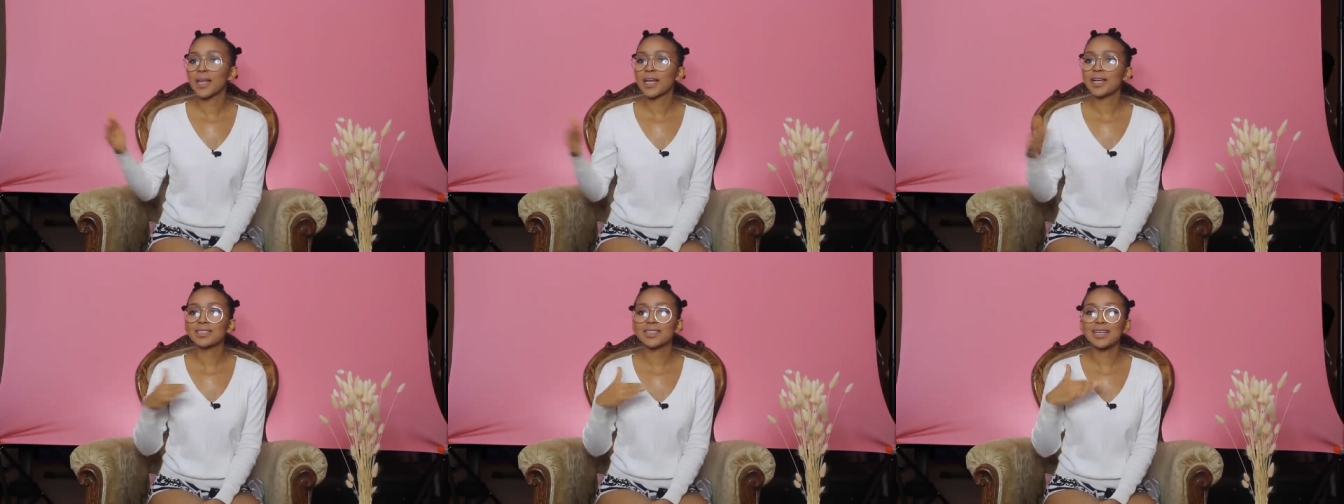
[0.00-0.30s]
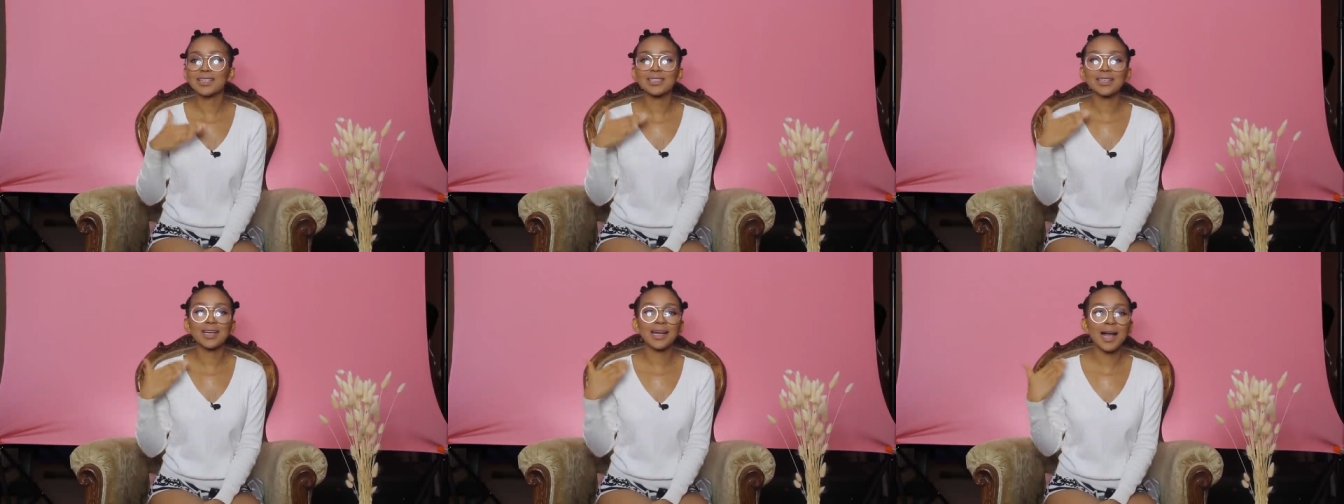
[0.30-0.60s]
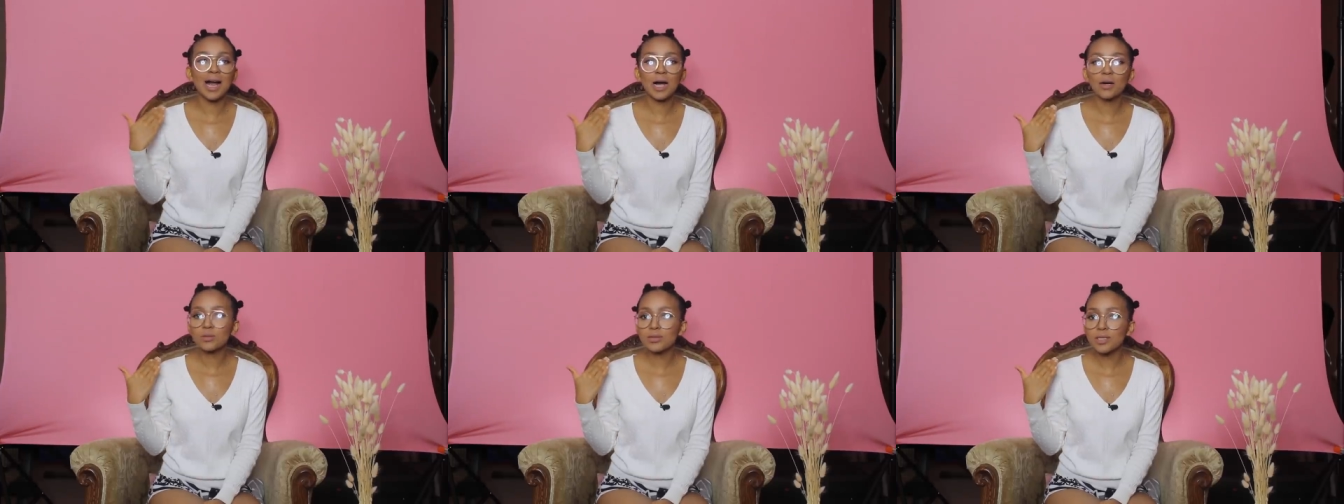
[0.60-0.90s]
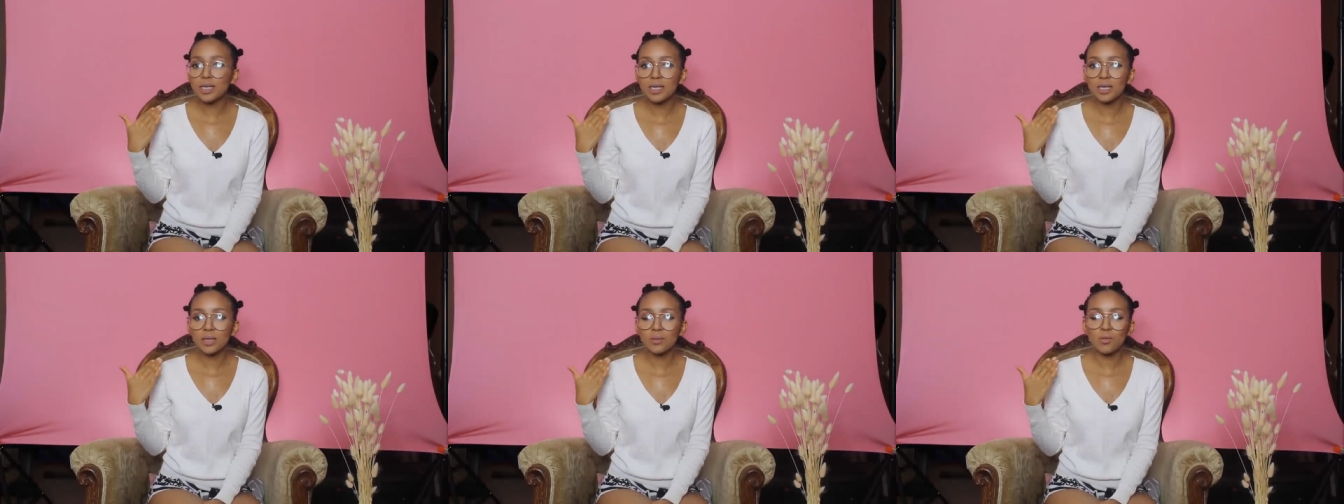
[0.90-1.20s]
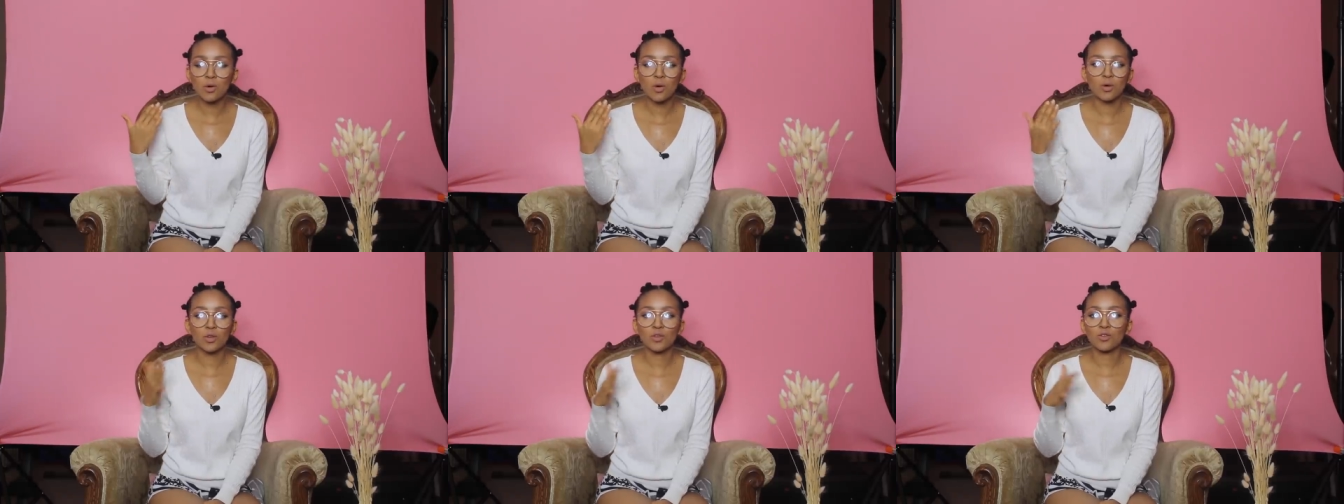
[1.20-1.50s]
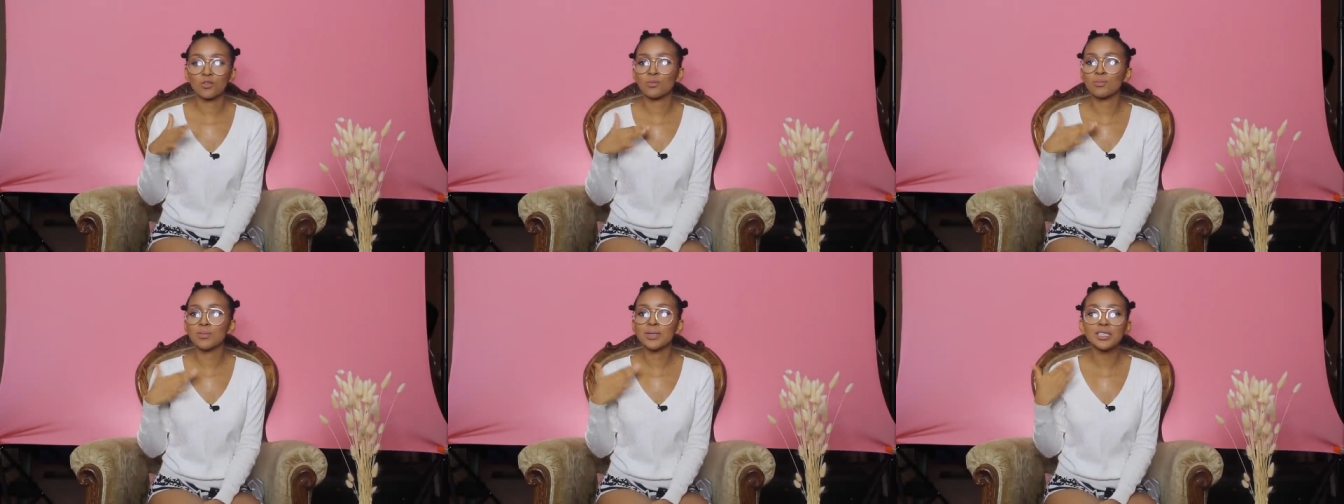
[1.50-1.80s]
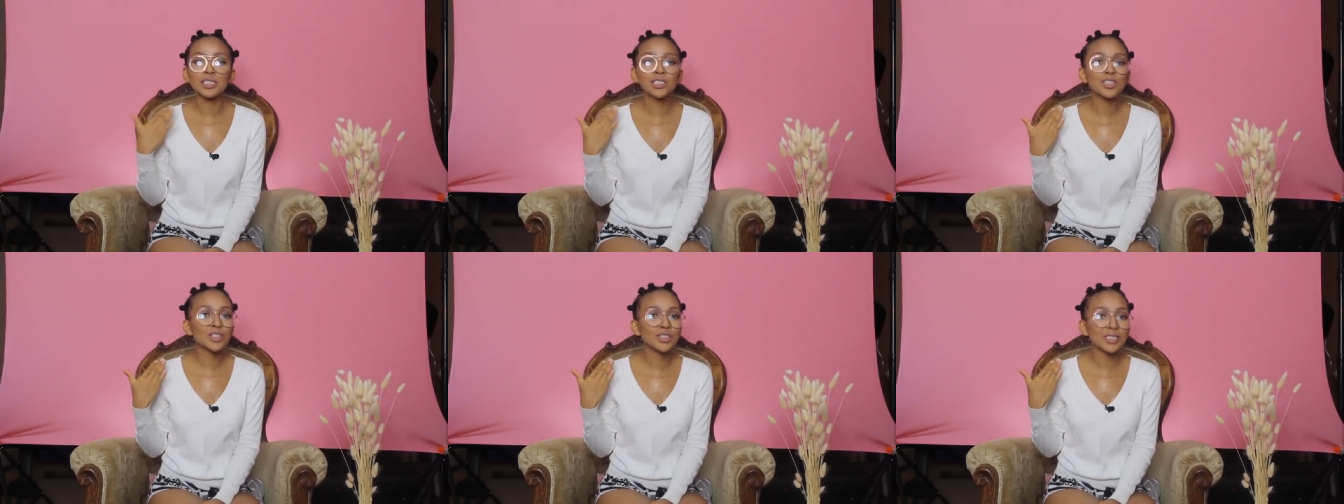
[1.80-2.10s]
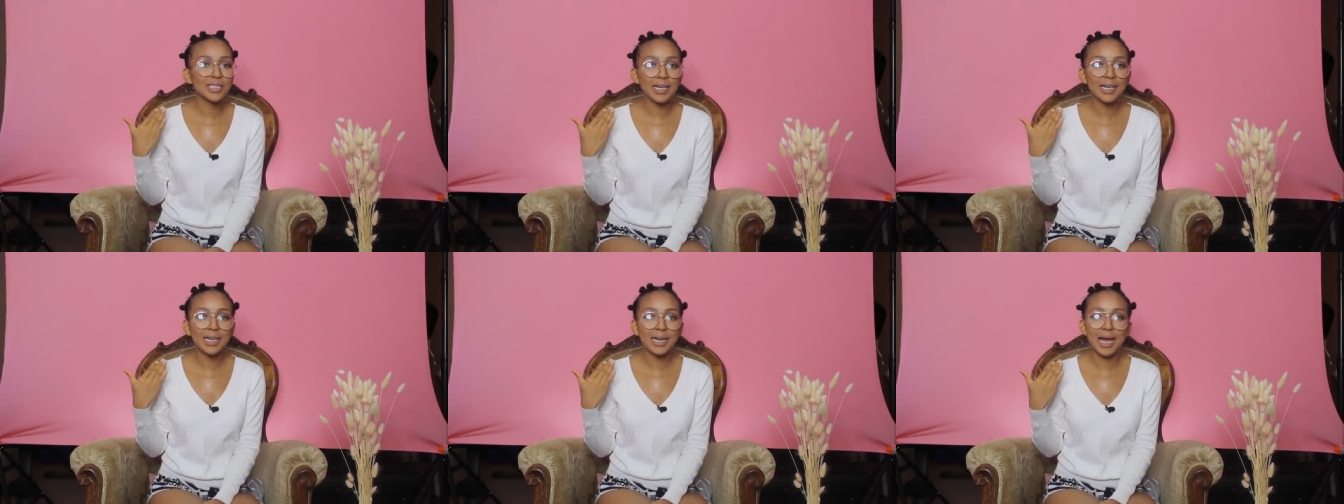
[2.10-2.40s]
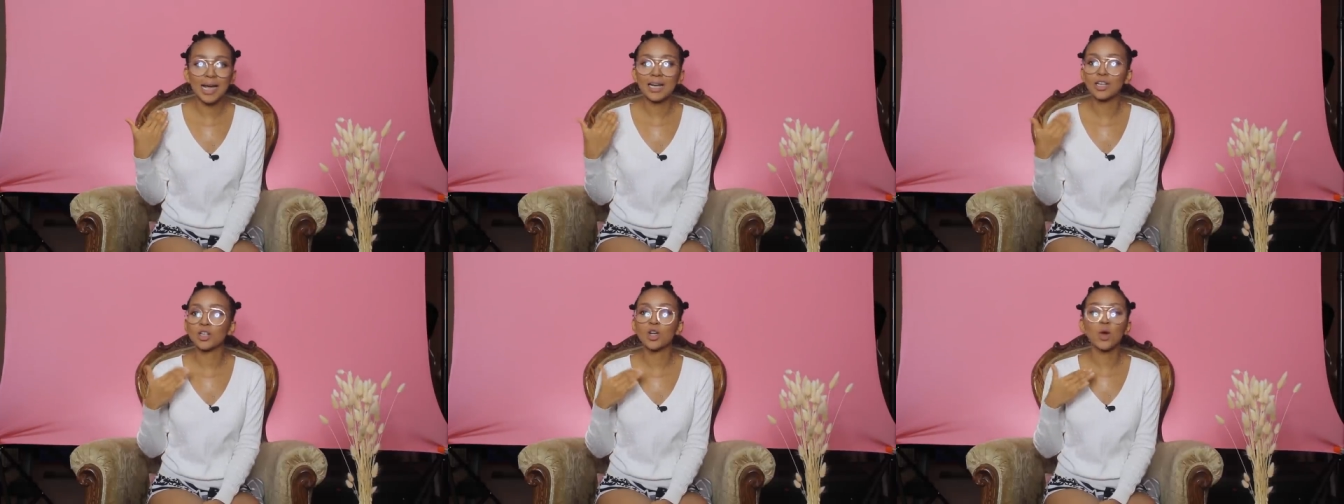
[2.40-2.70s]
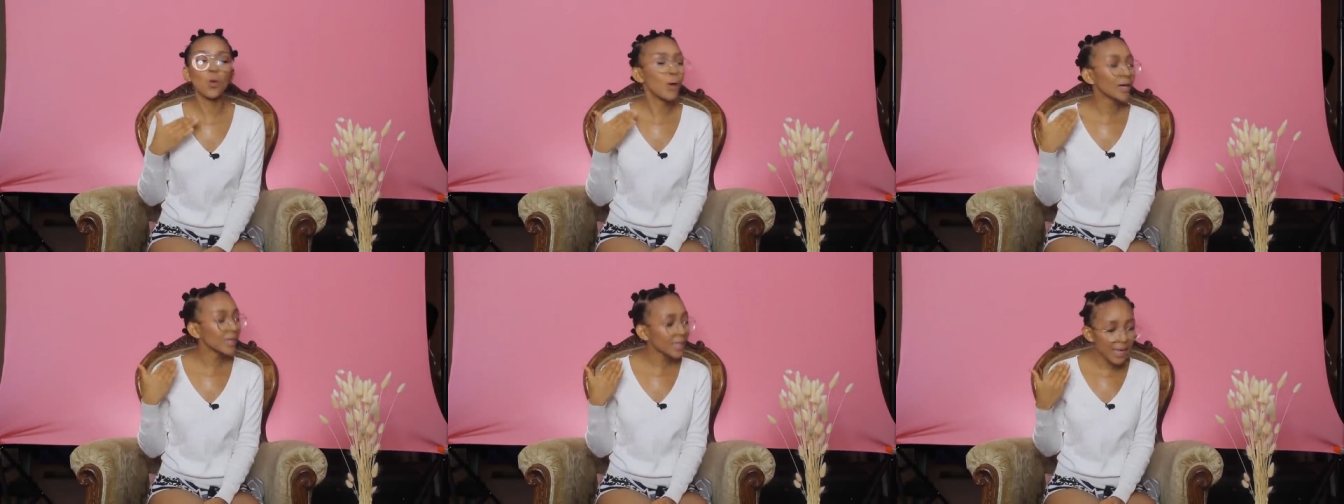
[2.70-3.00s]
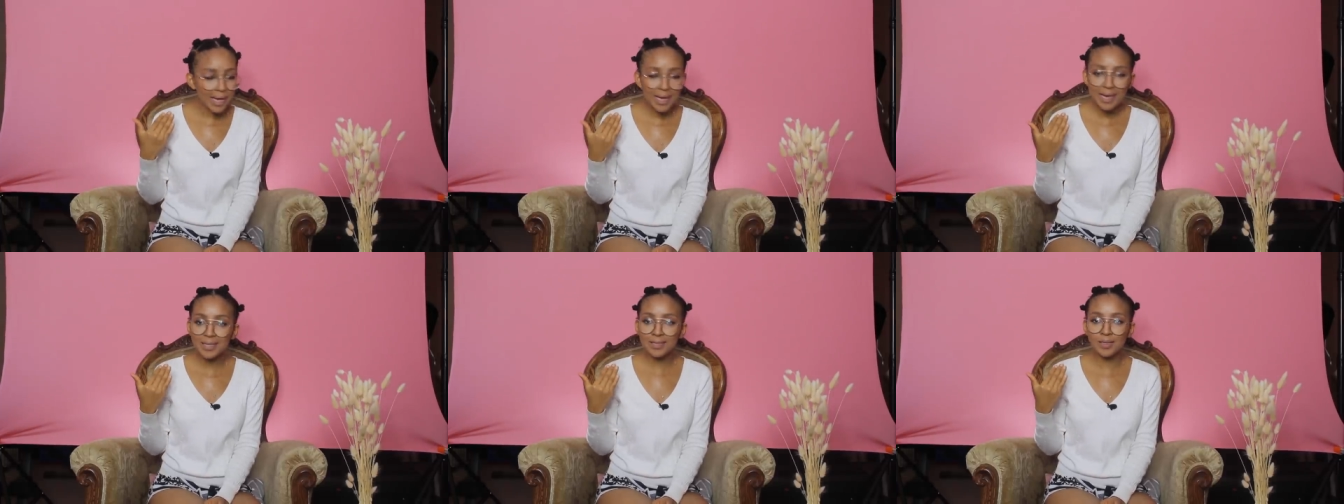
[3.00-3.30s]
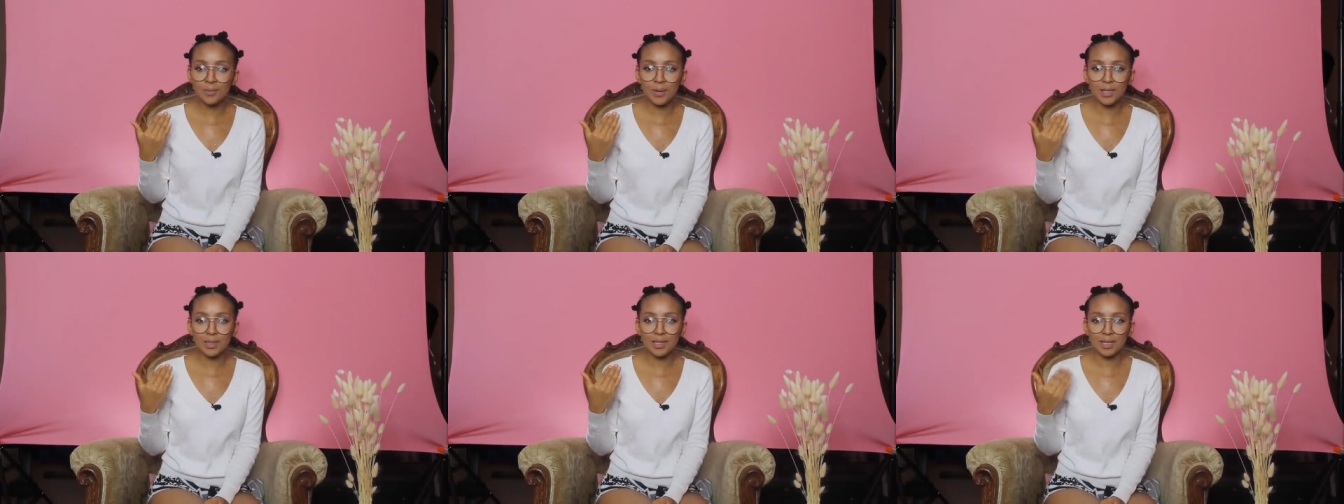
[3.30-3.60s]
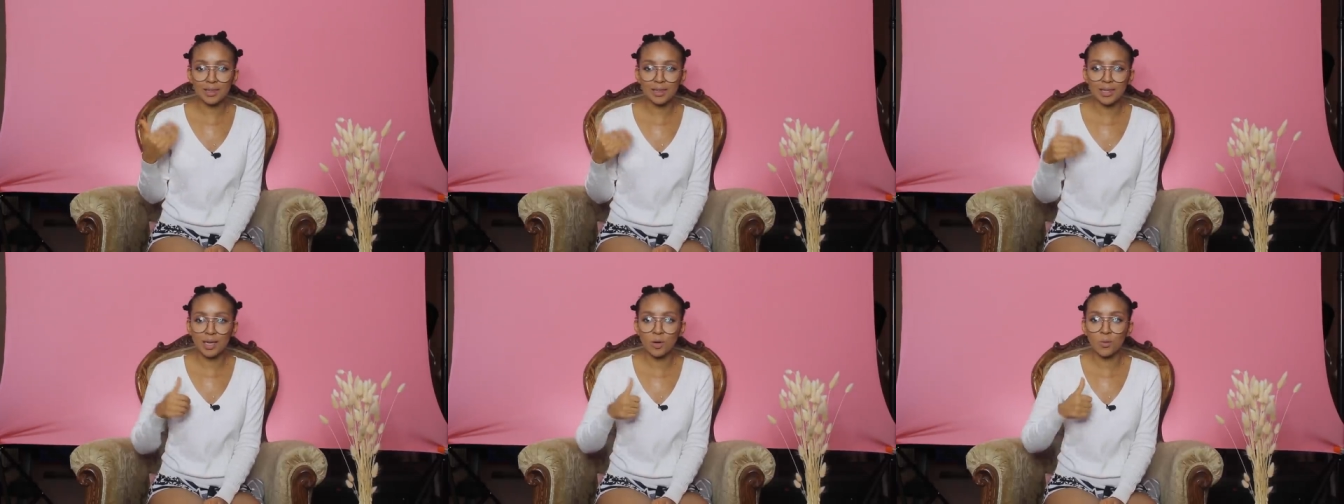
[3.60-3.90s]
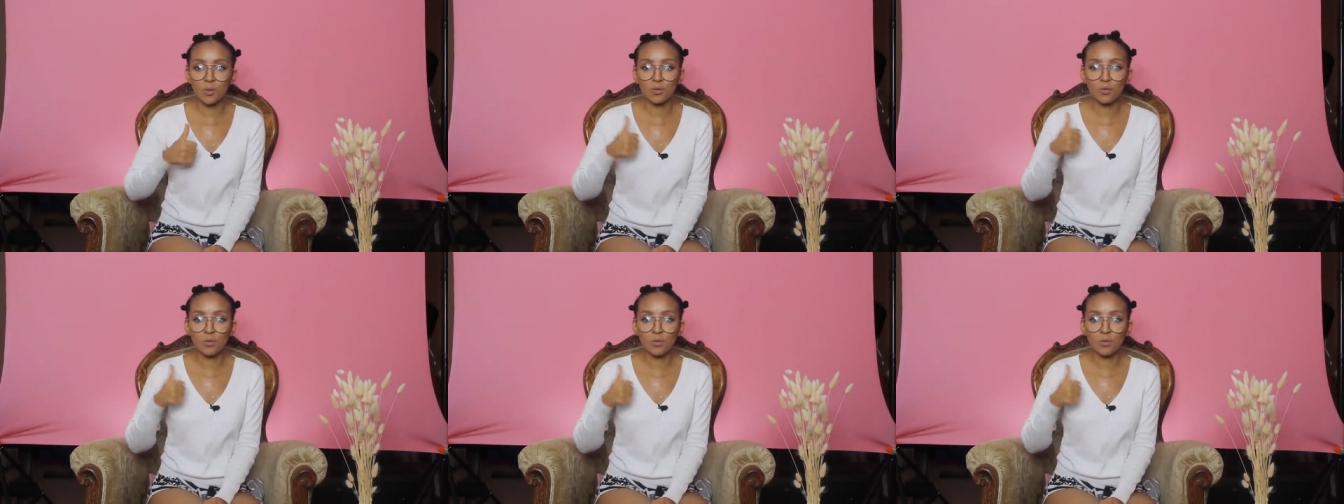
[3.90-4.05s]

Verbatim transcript: It doesn't count anymore. You've missed your deadline. No one cares about that thing.